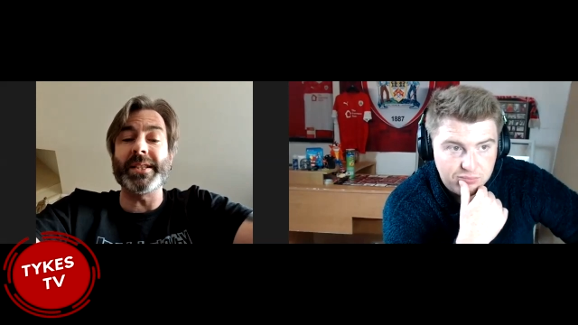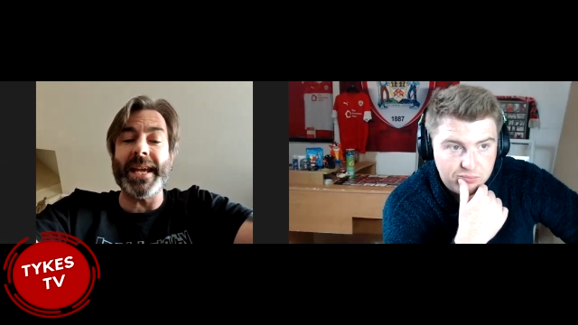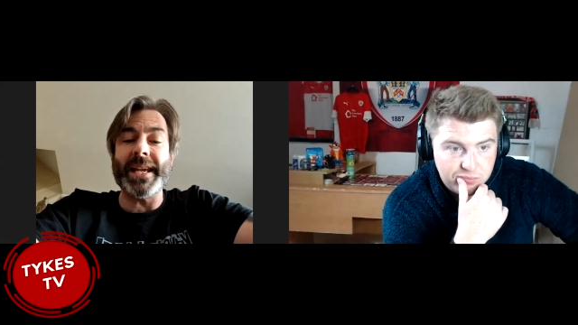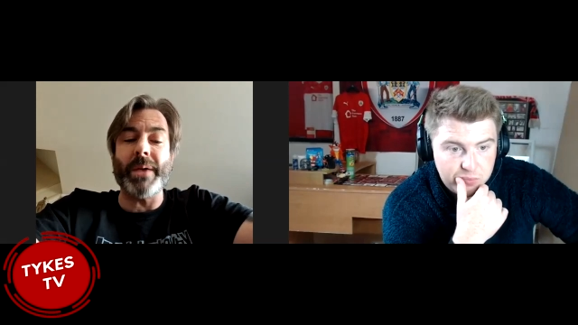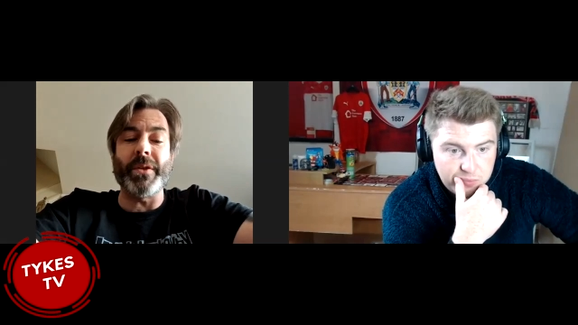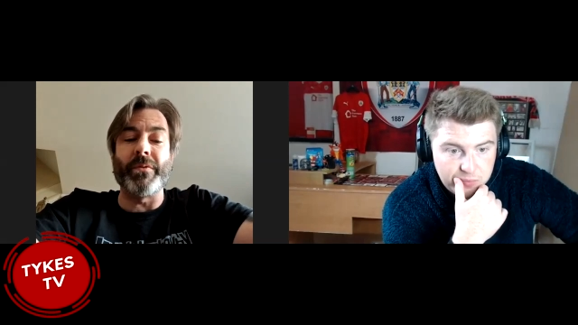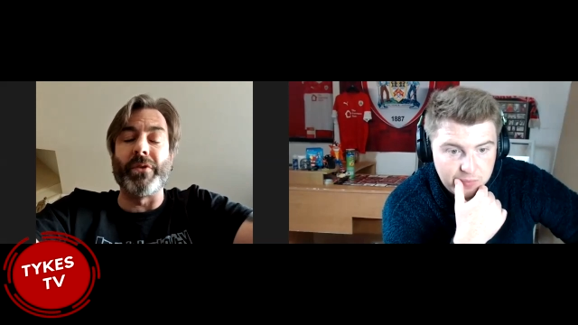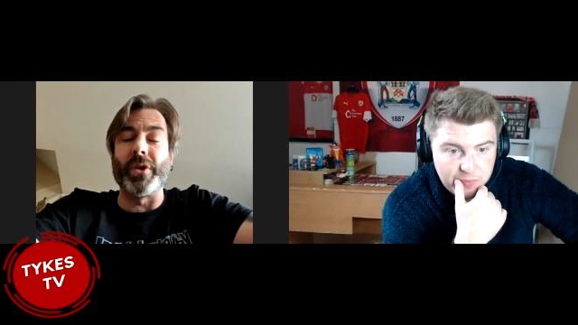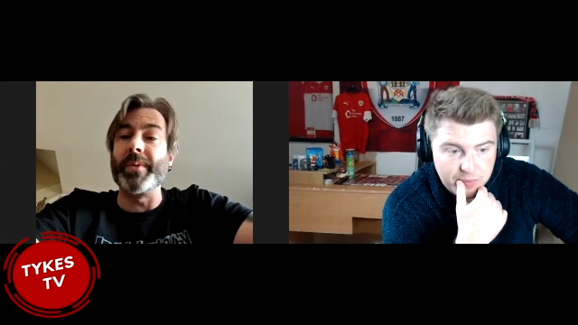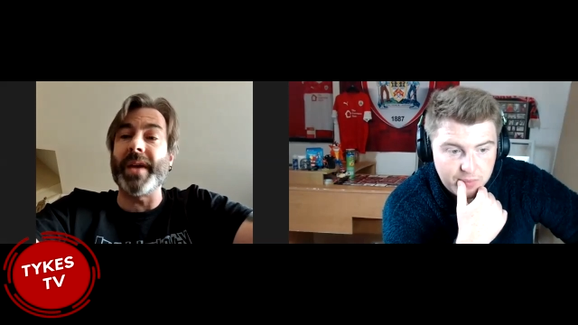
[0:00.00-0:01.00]
Speaker 1: Take out the
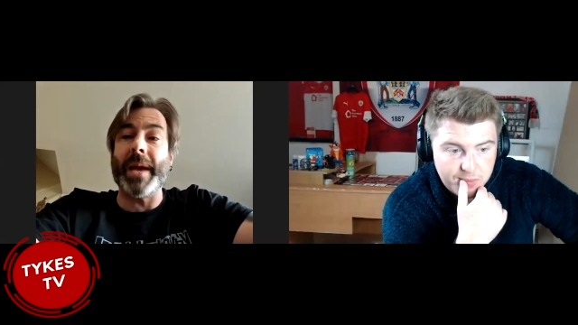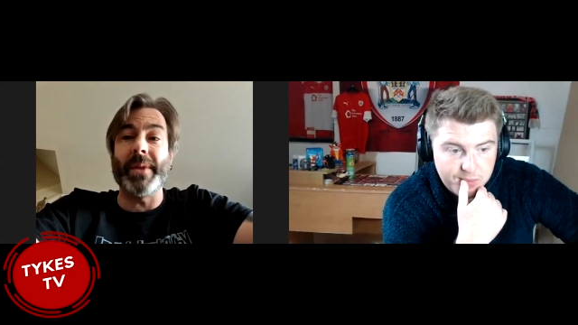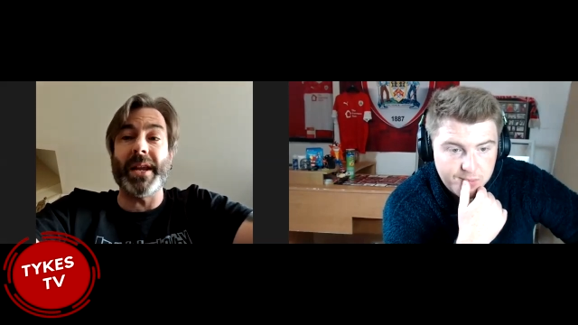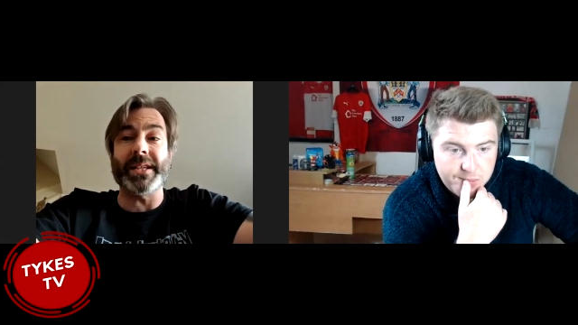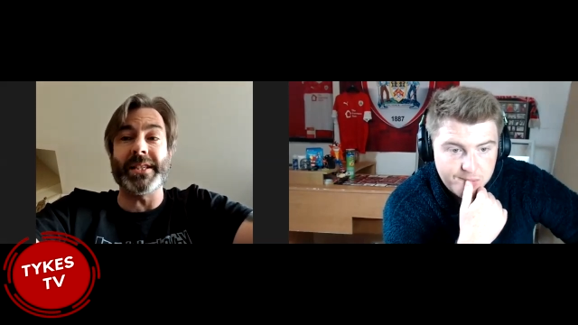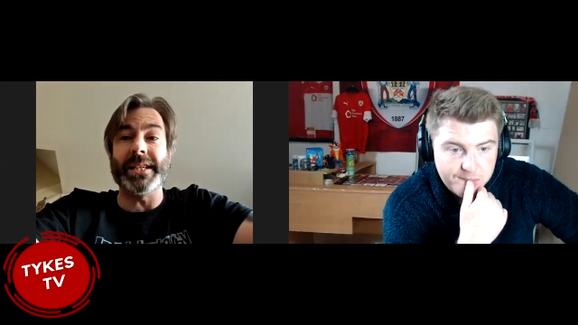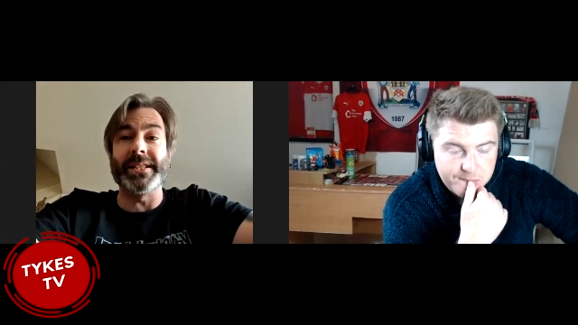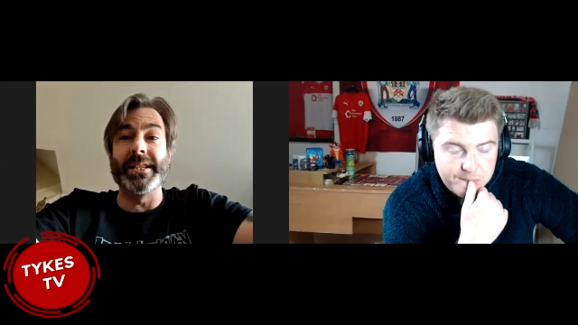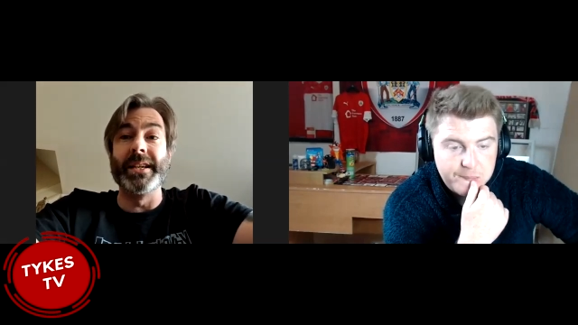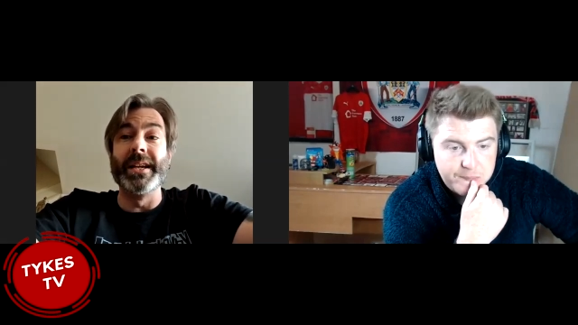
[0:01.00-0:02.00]
Fulham game last
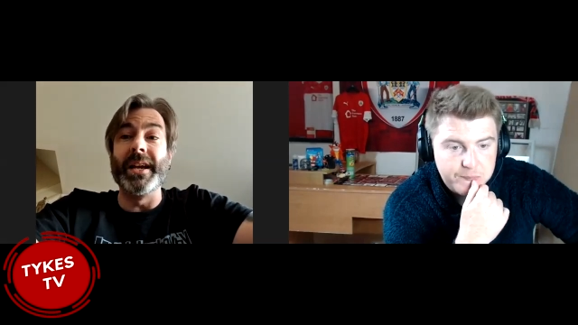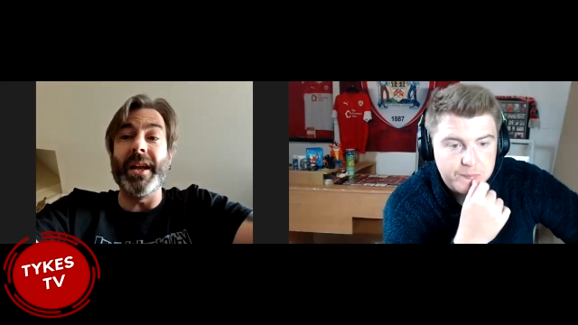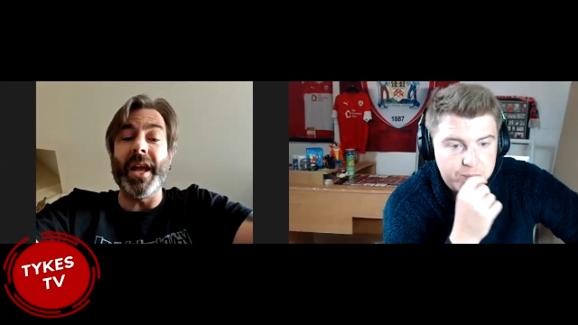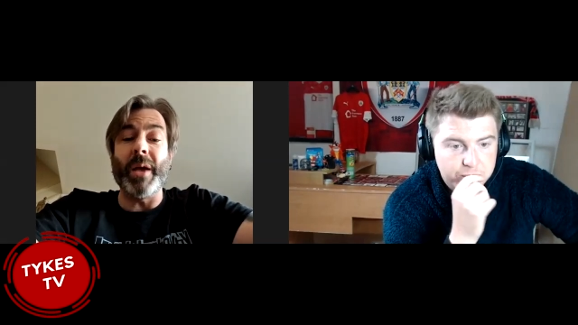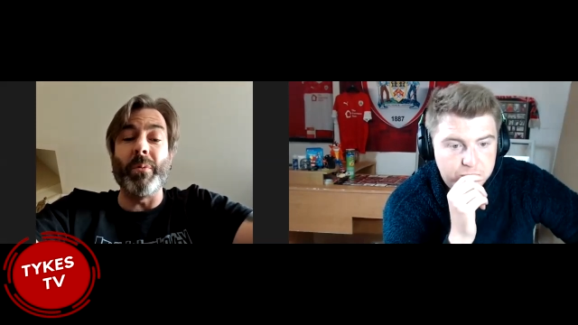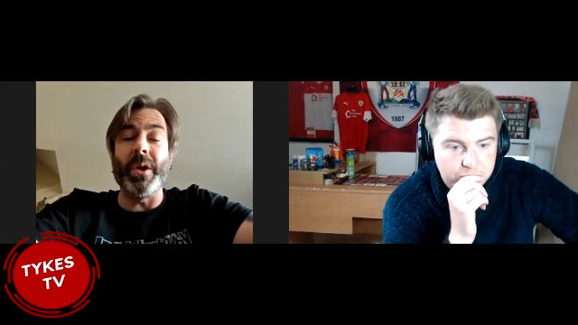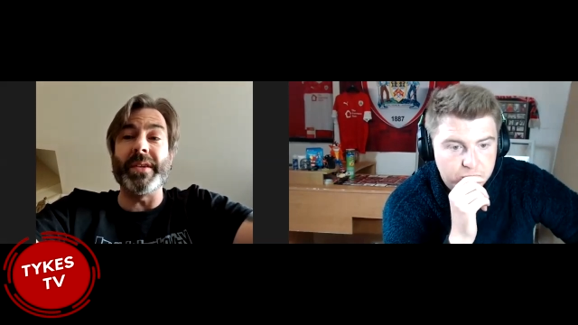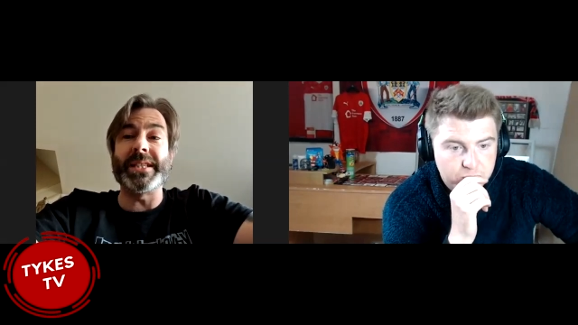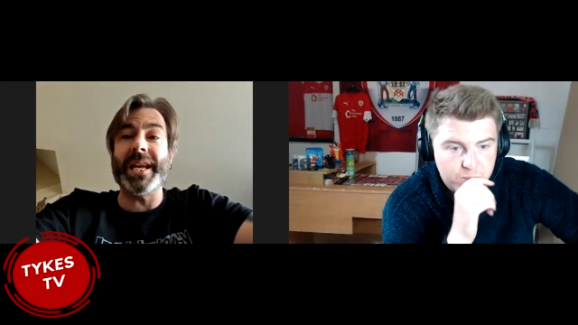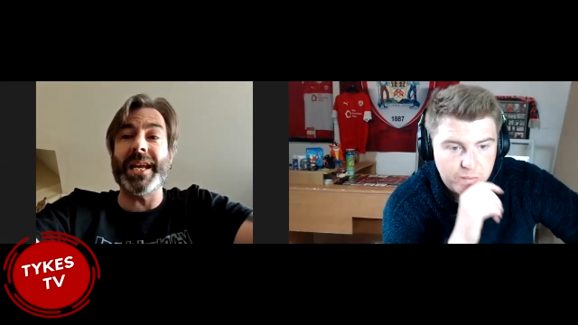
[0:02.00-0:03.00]
season, and we were in the
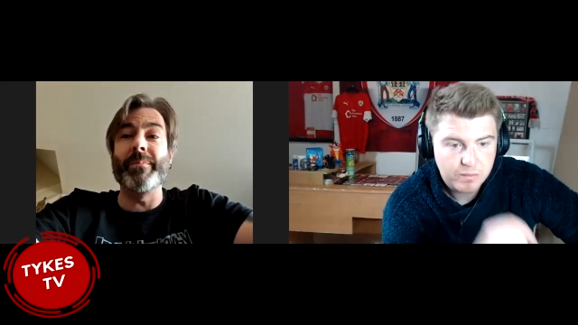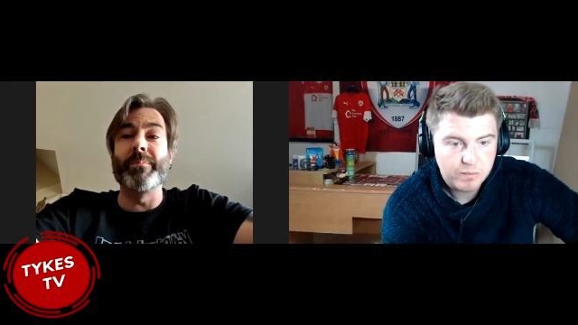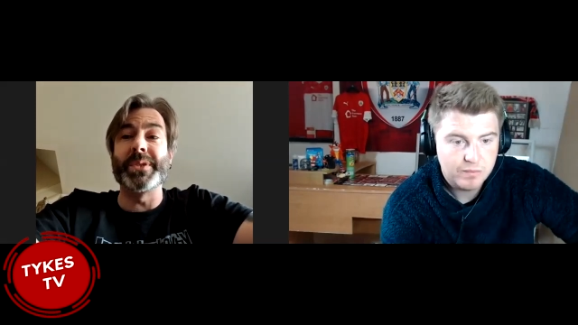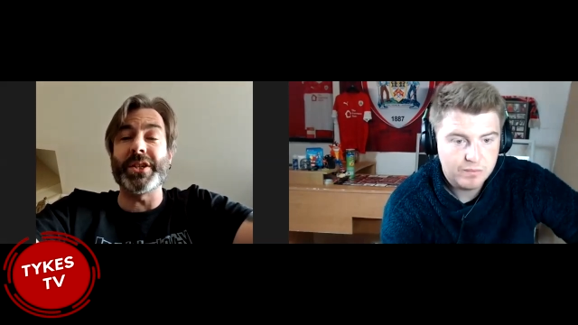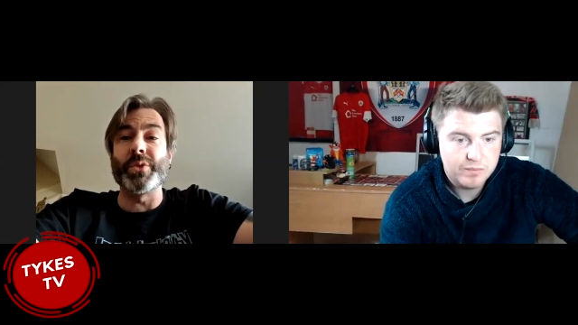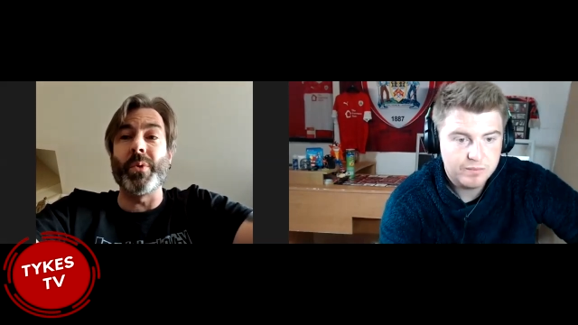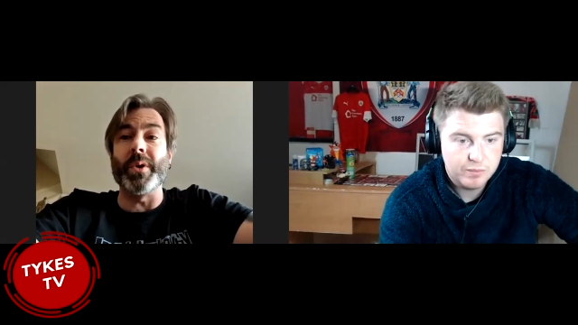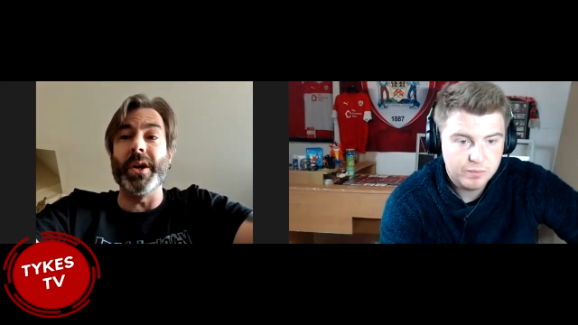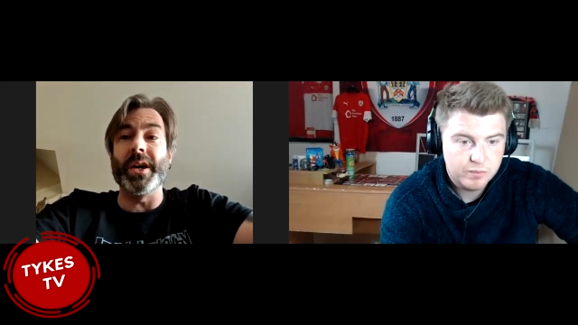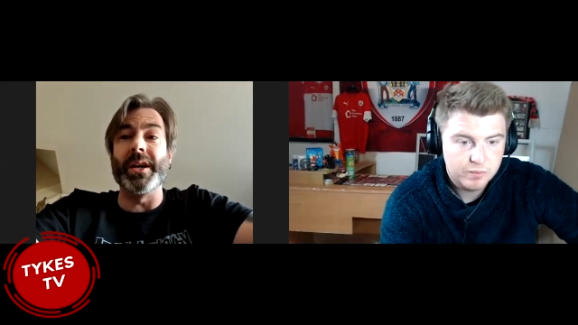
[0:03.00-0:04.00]
same position we
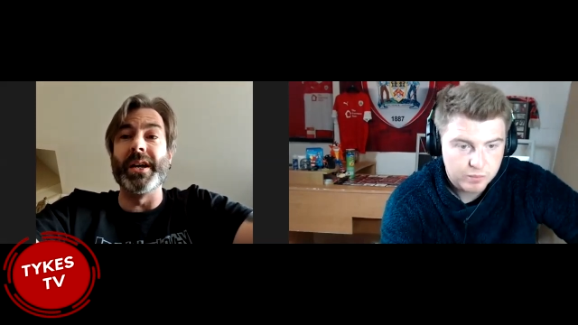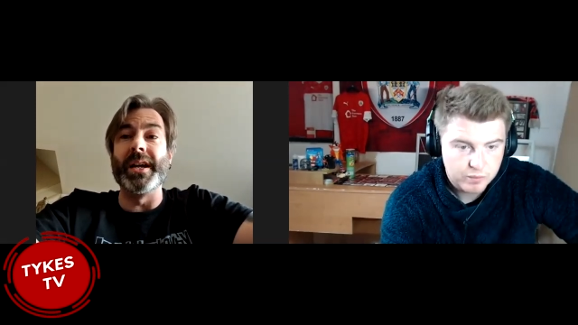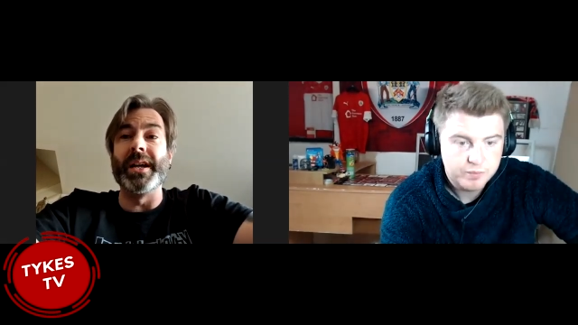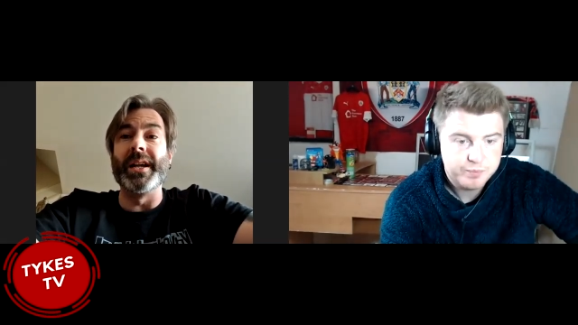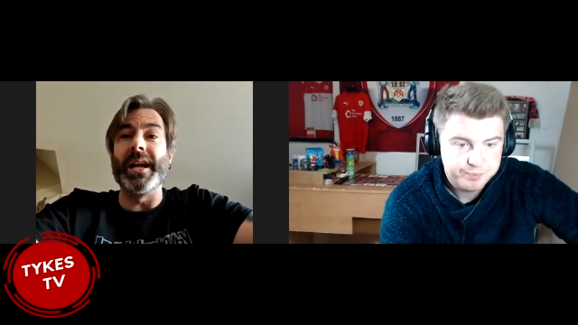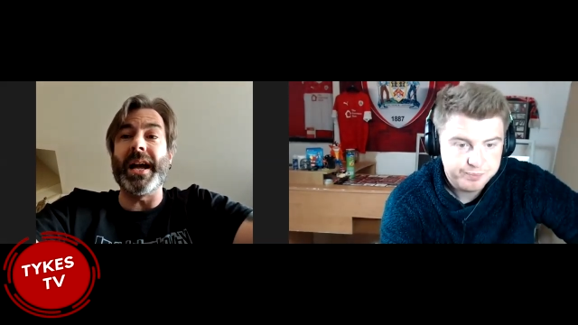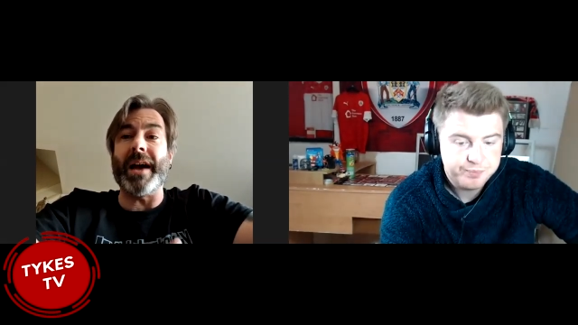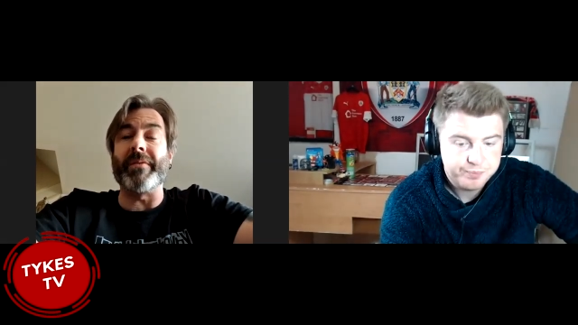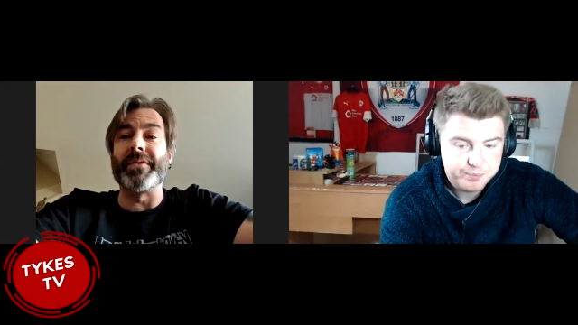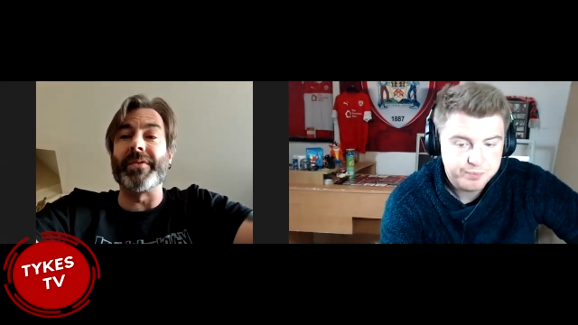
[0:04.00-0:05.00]
were
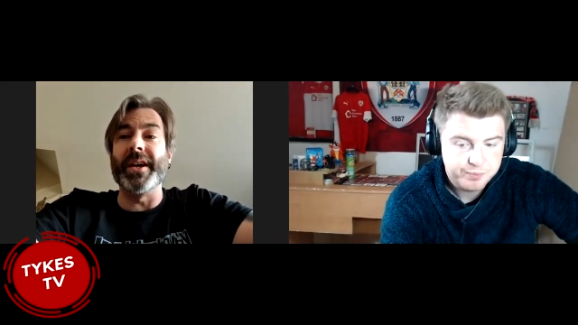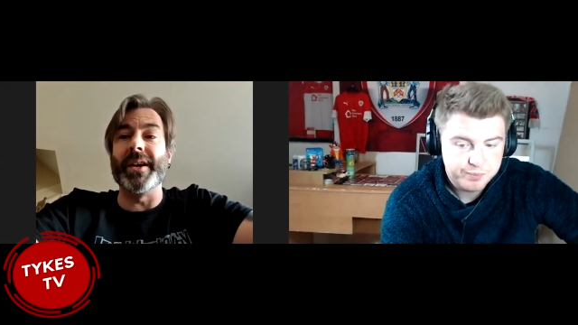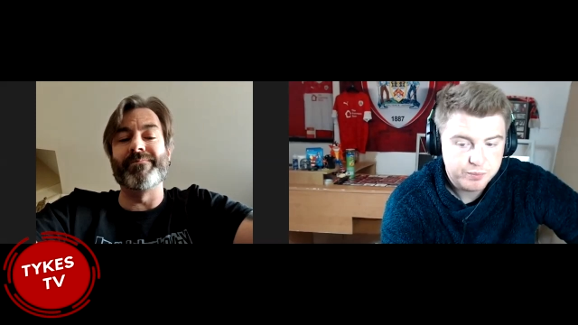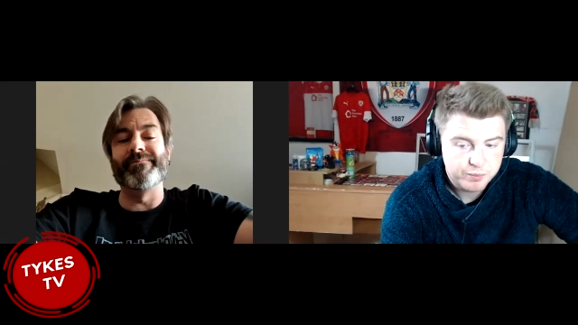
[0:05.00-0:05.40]
after